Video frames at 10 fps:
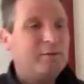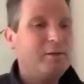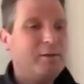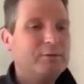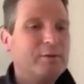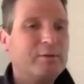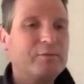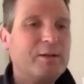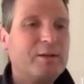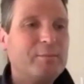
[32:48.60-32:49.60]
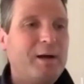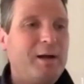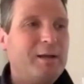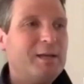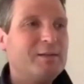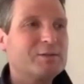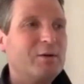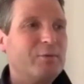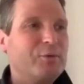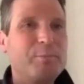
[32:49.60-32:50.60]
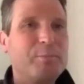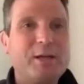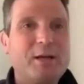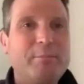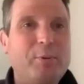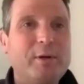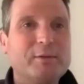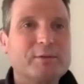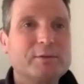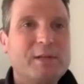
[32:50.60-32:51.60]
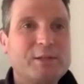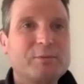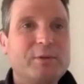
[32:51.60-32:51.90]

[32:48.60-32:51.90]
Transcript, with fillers: you know, to the front of your mind. And so you're picking up points. That's really